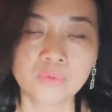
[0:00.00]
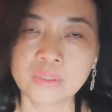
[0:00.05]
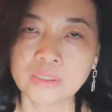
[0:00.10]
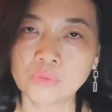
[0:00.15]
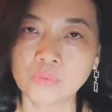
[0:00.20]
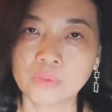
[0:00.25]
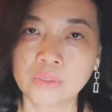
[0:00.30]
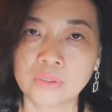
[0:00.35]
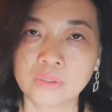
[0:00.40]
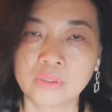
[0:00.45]

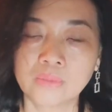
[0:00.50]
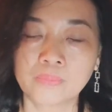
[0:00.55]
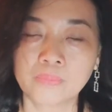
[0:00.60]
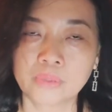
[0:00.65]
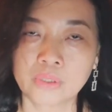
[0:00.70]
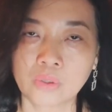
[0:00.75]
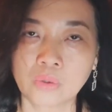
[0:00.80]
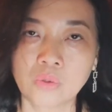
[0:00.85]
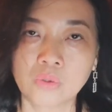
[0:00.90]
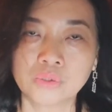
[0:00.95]
with
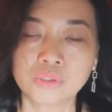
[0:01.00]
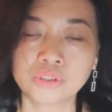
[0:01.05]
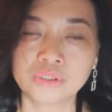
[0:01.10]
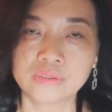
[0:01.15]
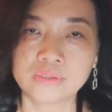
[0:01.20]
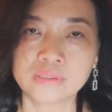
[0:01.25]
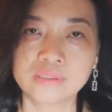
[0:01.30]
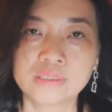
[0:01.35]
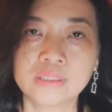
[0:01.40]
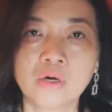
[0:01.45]

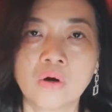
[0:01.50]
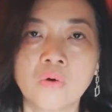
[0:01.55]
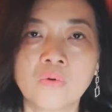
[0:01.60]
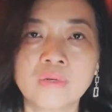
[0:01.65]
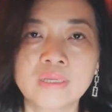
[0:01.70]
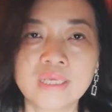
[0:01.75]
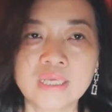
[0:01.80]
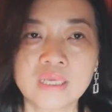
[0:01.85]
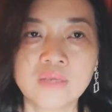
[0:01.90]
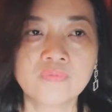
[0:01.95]
precautions,
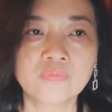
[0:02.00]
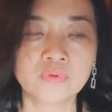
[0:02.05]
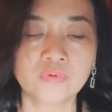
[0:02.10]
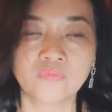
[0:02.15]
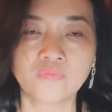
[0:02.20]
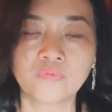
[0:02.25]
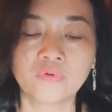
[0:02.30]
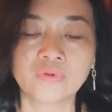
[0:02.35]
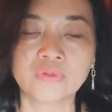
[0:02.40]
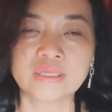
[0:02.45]
only if the
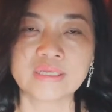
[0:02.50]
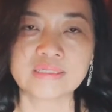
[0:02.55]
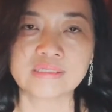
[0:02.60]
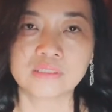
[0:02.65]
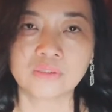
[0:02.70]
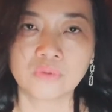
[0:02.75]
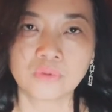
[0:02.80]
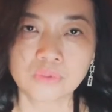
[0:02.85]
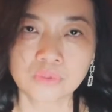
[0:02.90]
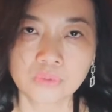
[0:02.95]
fault is
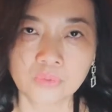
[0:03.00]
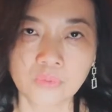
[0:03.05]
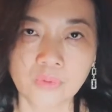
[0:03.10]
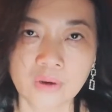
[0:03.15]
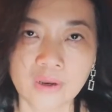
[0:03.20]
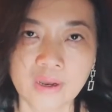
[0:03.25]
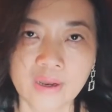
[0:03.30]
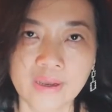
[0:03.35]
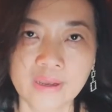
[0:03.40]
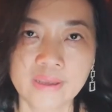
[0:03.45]
not too
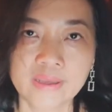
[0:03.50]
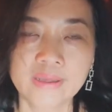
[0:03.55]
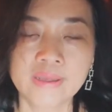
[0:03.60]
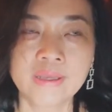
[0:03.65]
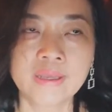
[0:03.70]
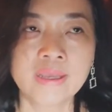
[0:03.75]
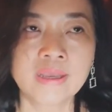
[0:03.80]
high,